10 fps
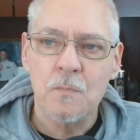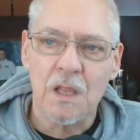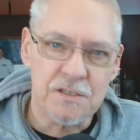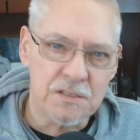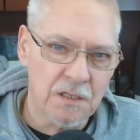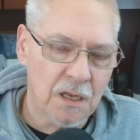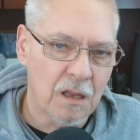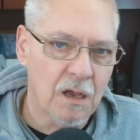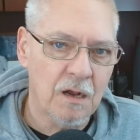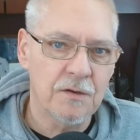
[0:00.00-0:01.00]
It's a little
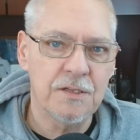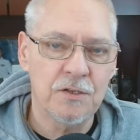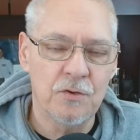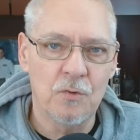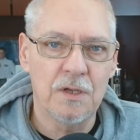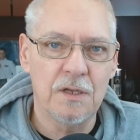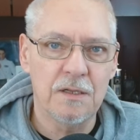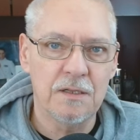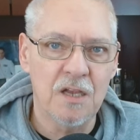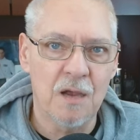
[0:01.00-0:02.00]
hard
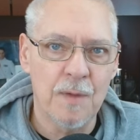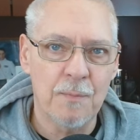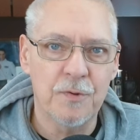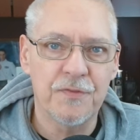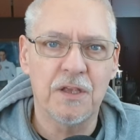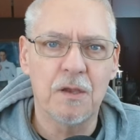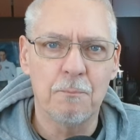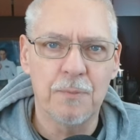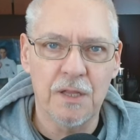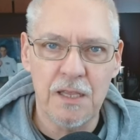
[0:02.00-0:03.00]
to come up with the
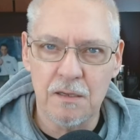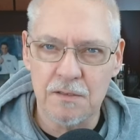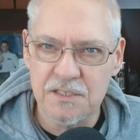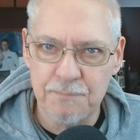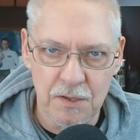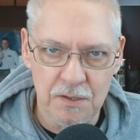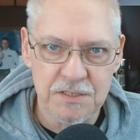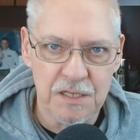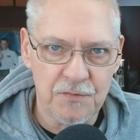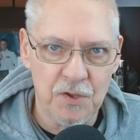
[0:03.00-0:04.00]
complete
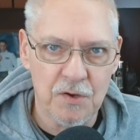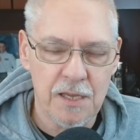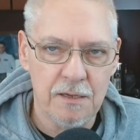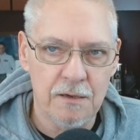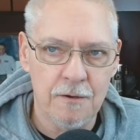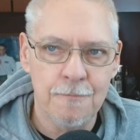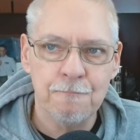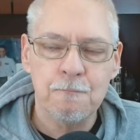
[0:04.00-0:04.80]
conspiracy theory here.